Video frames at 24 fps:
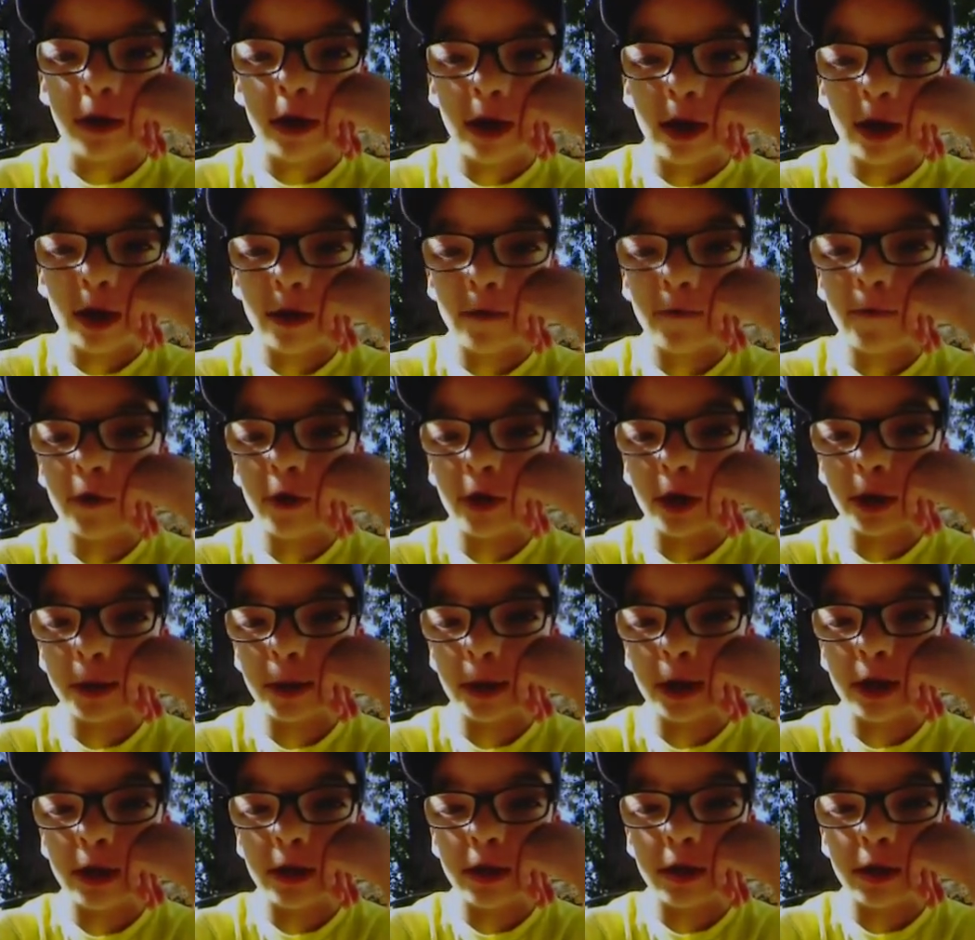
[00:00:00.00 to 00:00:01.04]
And I feel like
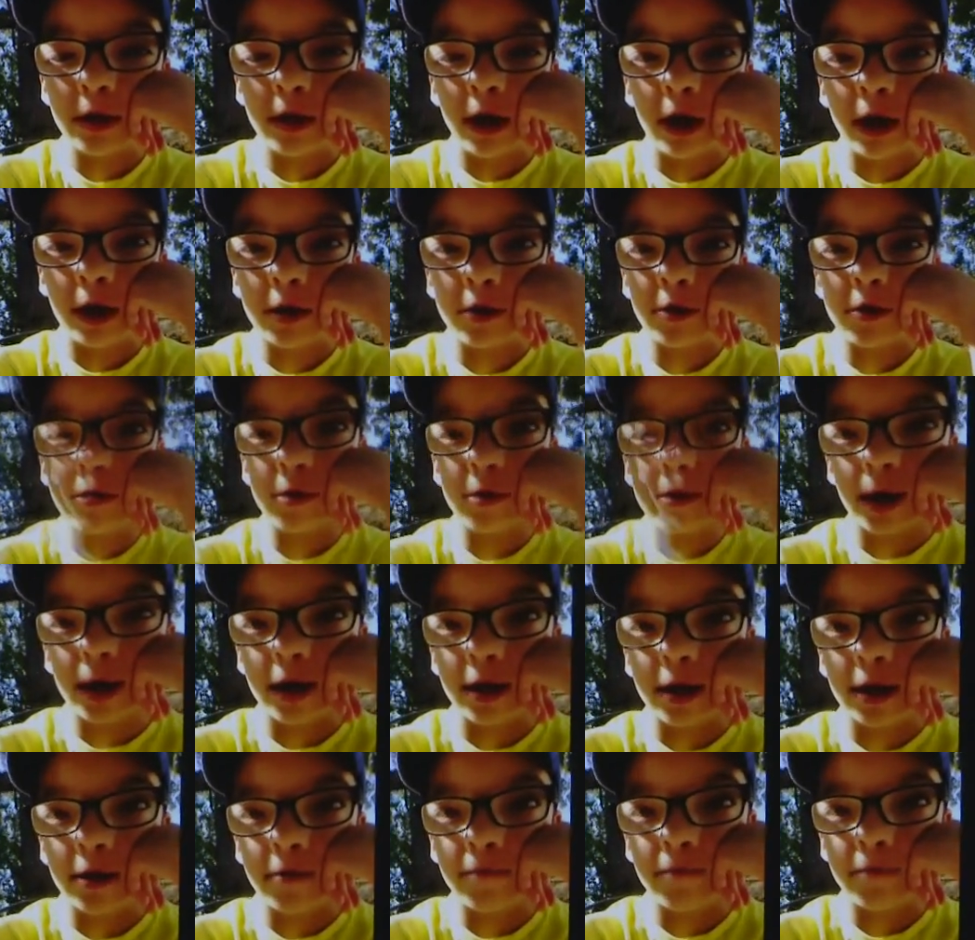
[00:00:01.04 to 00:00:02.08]
they did not do that.
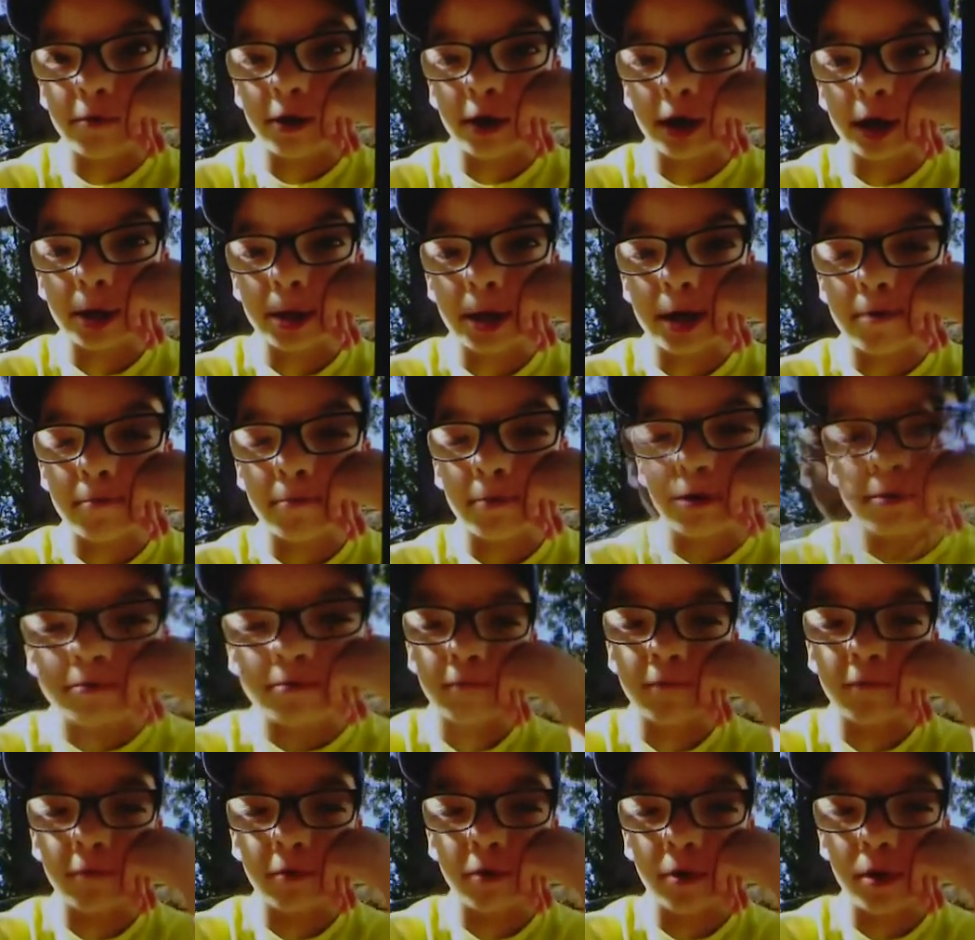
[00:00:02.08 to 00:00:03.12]
I feel like they went
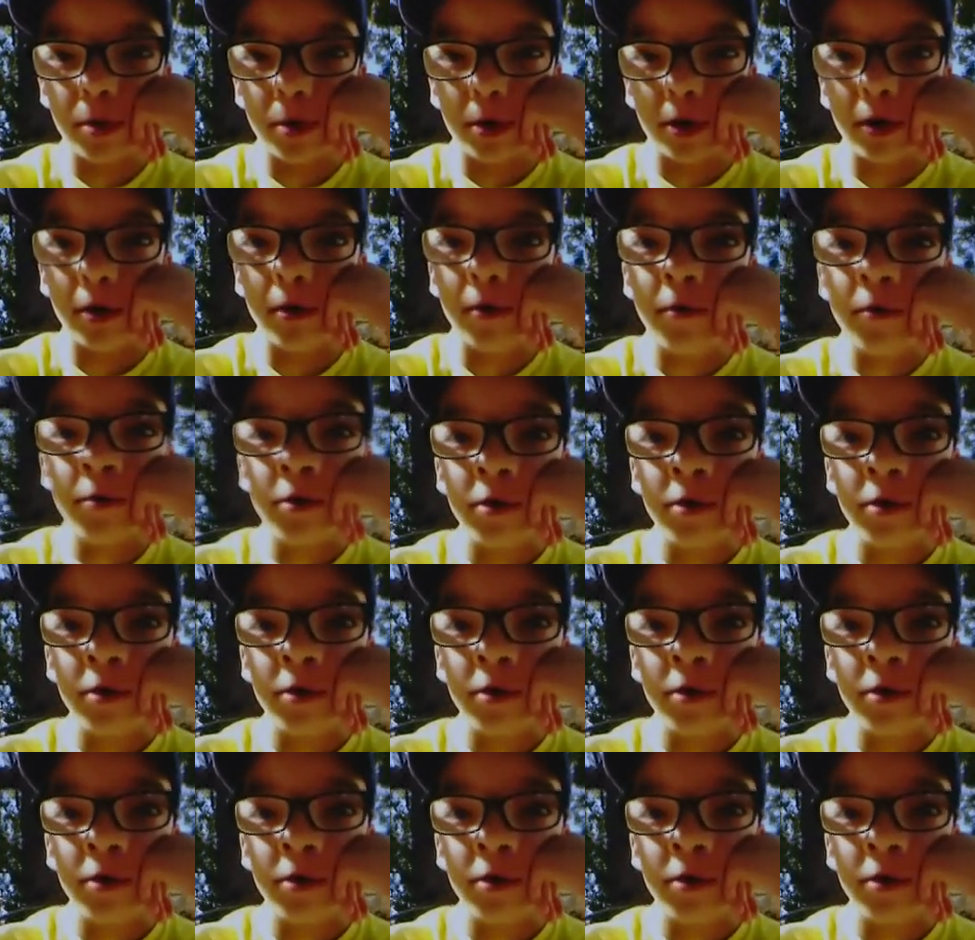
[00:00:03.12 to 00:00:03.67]
for the